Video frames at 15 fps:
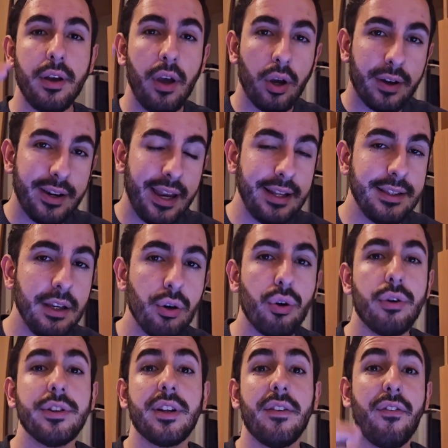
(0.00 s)
creating
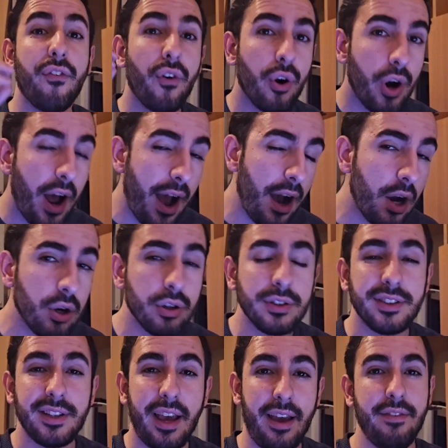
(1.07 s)
content for
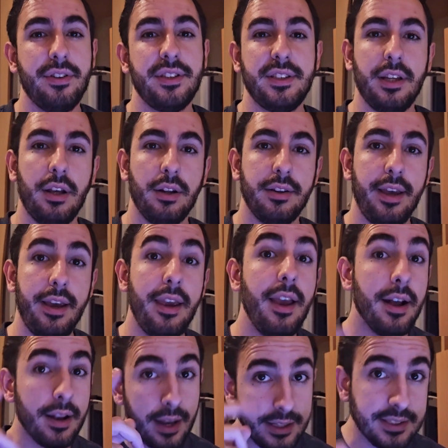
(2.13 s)
hours every single day.
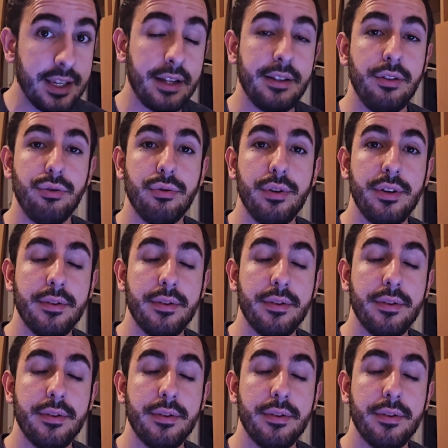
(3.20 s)
Let's get into it.